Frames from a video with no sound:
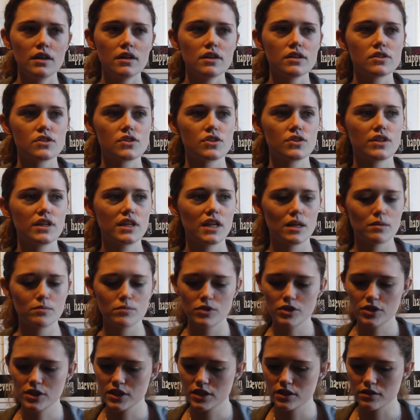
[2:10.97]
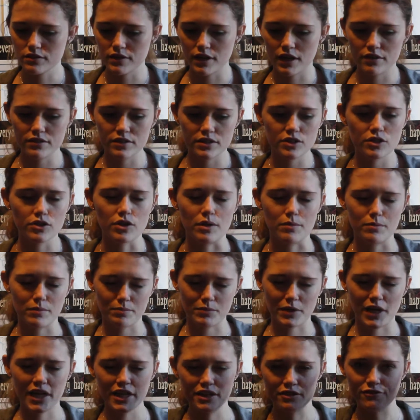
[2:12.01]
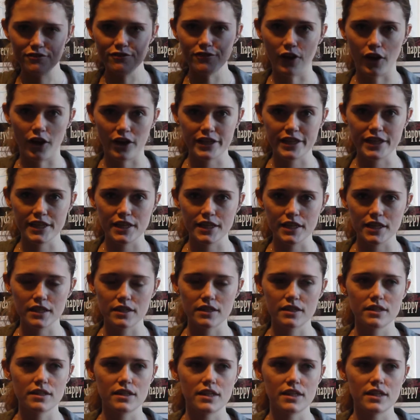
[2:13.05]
So then I'm looking around, and I'm kind of foggy.